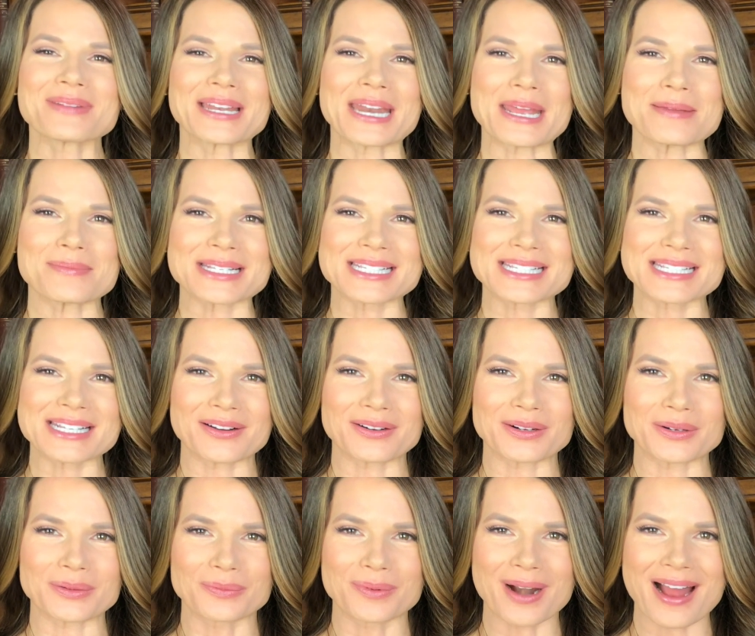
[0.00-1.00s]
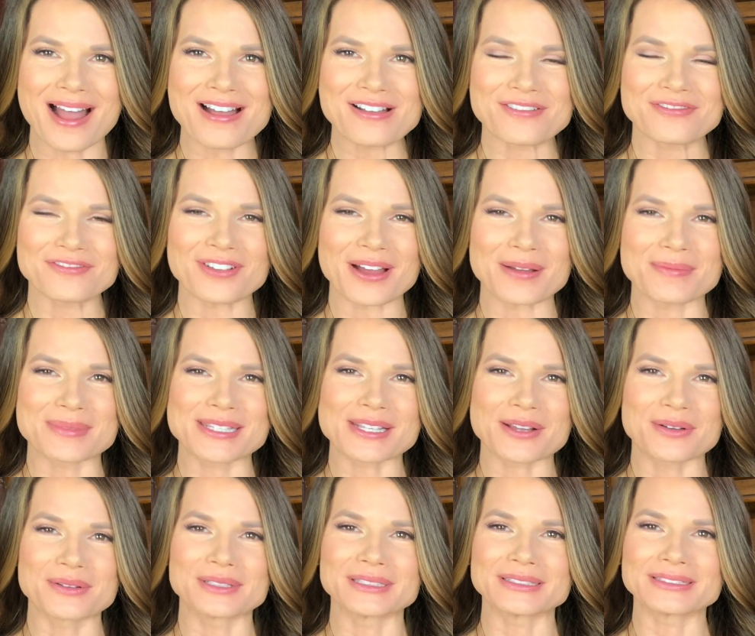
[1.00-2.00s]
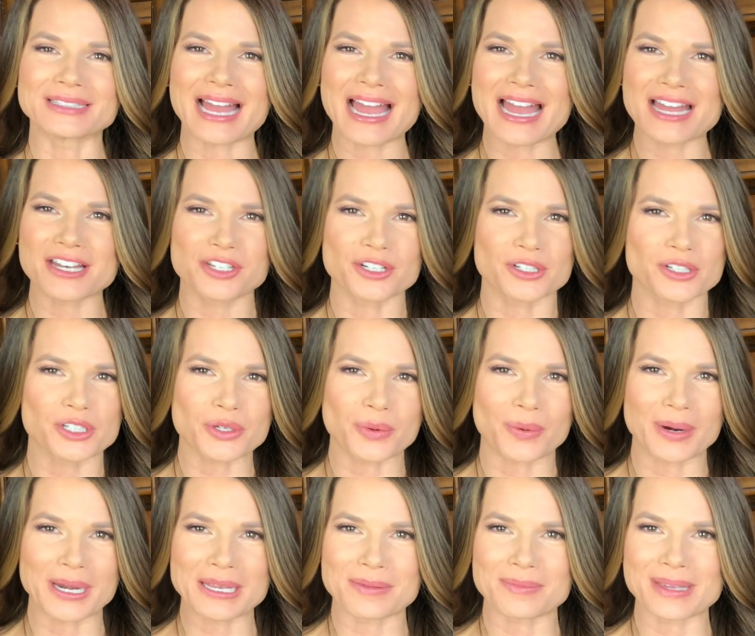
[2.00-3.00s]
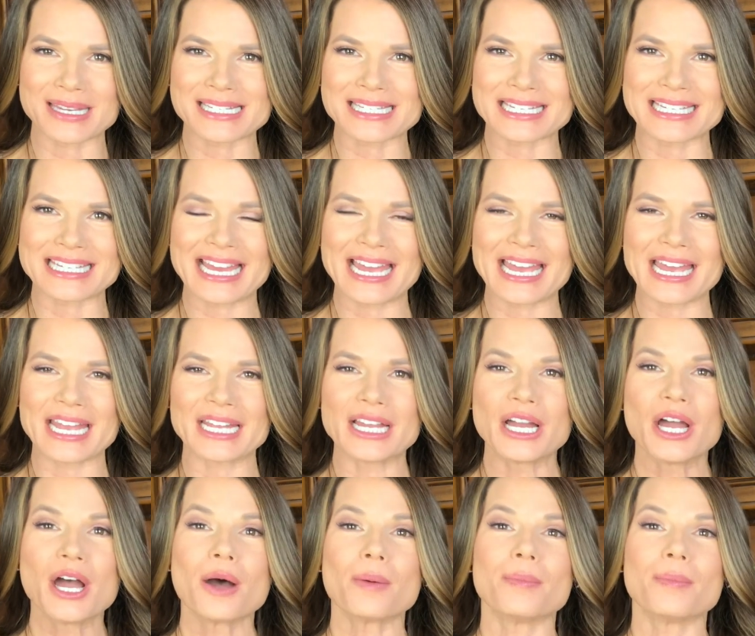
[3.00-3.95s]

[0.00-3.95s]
My name is Sarah Ruff. I'm so glad you're joining me today